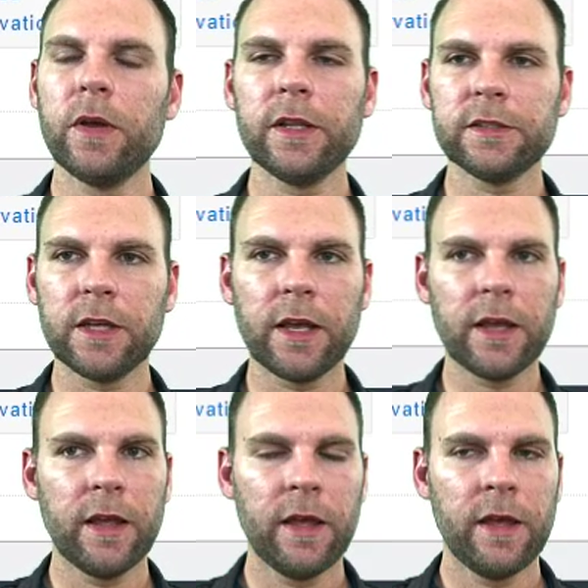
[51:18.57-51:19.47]
But let's
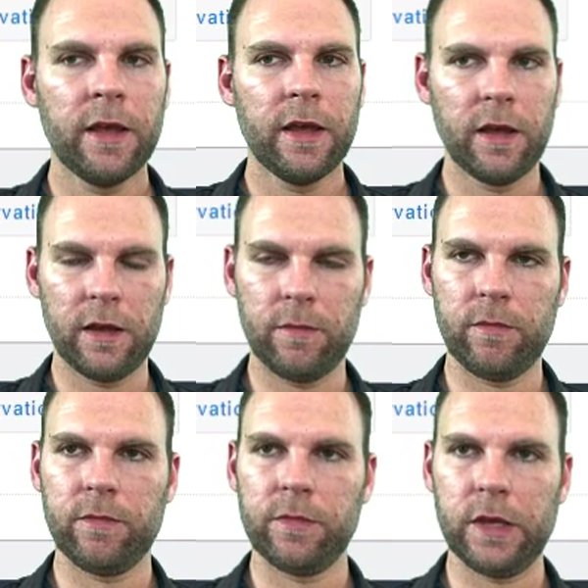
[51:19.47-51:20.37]
say
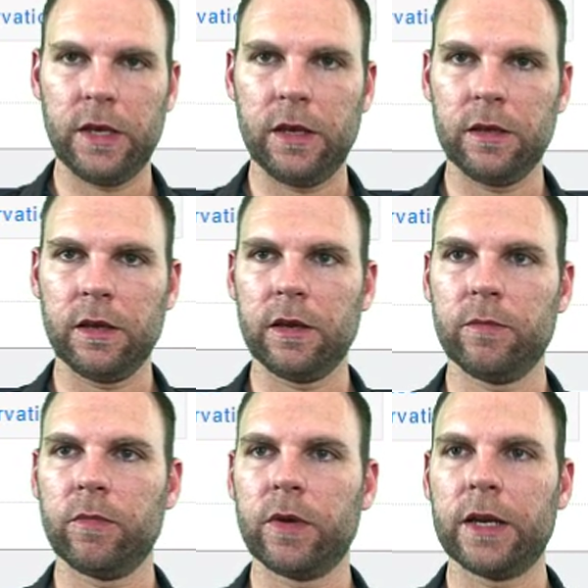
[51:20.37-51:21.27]

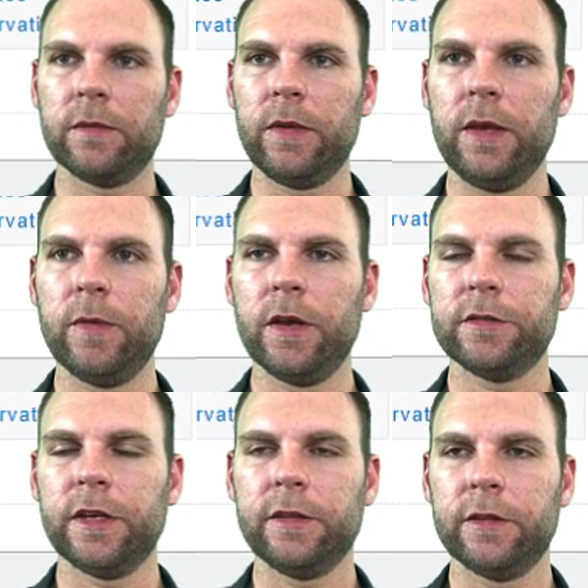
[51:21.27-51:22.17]
they got an
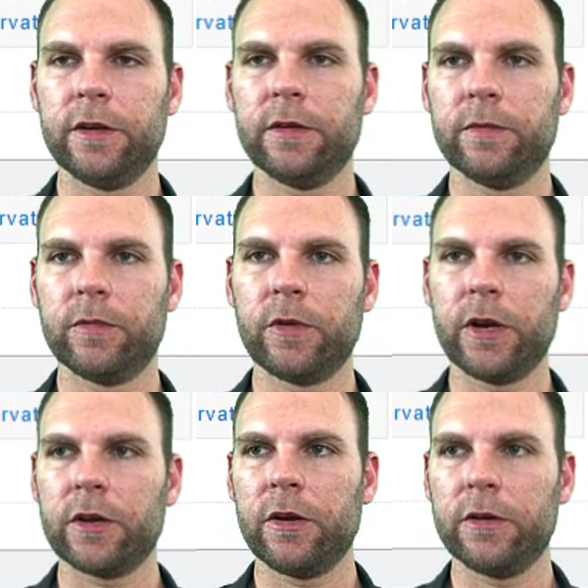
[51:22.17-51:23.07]
email saying their
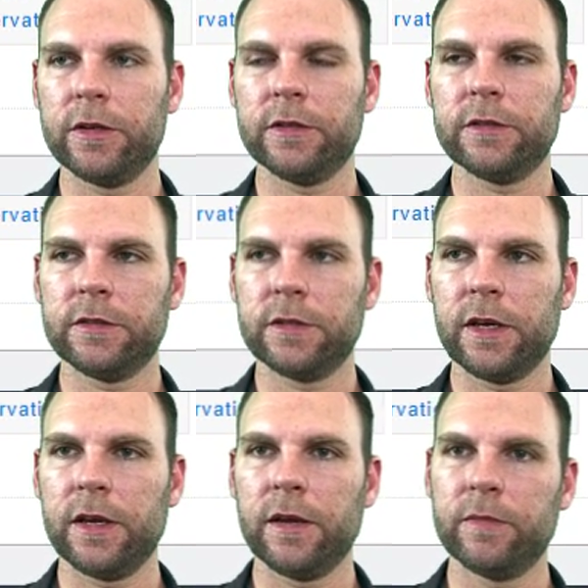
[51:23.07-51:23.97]
credit card
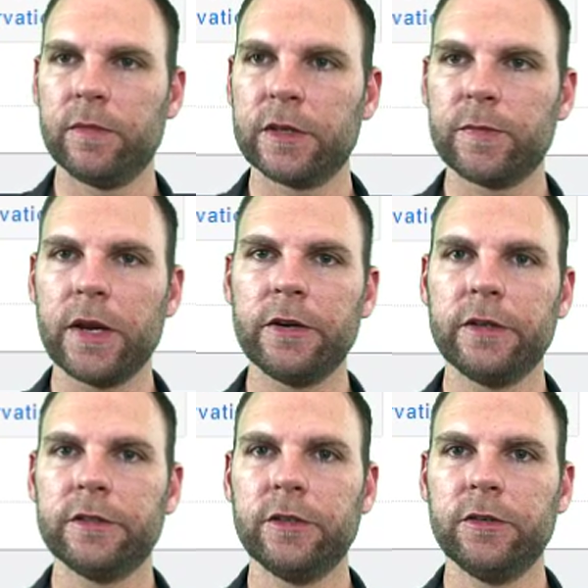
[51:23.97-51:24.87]
is
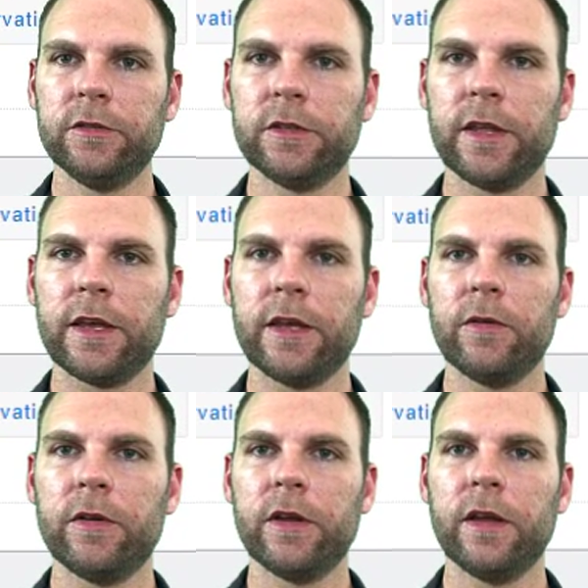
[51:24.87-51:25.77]
expiring soon, so they
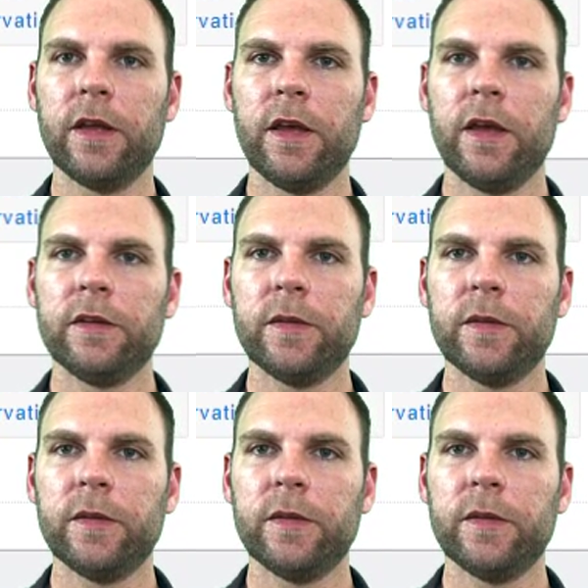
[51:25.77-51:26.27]
can go to